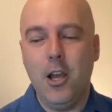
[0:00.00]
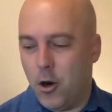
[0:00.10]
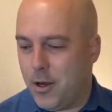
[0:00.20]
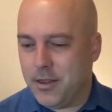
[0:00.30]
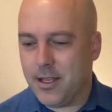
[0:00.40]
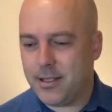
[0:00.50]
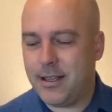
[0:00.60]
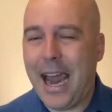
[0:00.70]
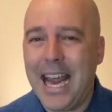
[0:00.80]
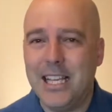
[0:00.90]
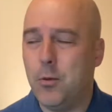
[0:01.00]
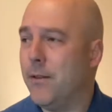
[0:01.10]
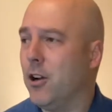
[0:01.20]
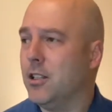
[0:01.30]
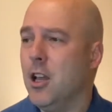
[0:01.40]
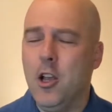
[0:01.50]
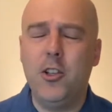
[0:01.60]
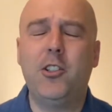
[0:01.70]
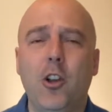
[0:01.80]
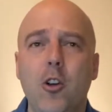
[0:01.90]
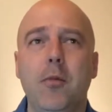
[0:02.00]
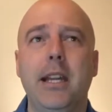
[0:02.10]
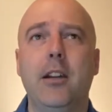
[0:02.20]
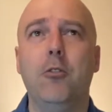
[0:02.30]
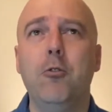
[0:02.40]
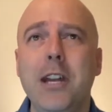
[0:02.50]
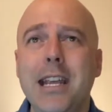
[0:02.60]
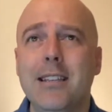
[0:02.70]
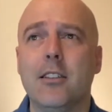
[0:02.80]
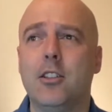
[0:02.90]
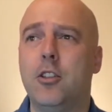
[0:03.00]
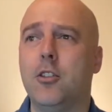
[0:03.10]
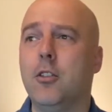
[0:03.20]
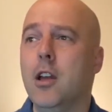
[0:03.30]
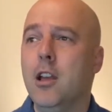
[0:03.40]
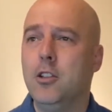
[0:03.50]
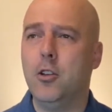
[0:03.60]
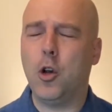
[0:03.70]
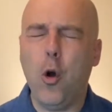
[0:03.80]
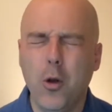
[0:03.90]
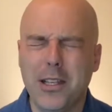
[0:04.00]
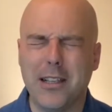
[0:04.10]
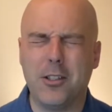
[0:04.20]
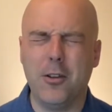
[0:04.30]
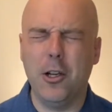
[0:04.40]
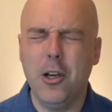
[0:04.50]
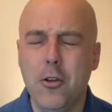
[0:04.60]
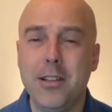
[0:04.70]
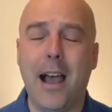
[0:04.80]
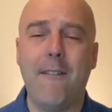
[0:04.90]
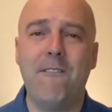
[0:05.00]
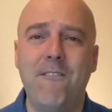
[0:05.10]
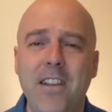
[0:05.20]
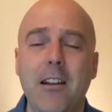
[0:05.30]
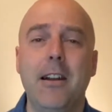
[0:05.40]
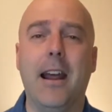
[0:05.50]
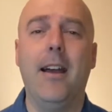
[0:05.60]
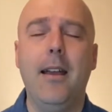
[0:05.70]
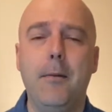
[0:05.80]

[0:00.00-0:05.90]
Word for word: Or in this case, we've got so many reasons to, to cause us to lose our fear and our,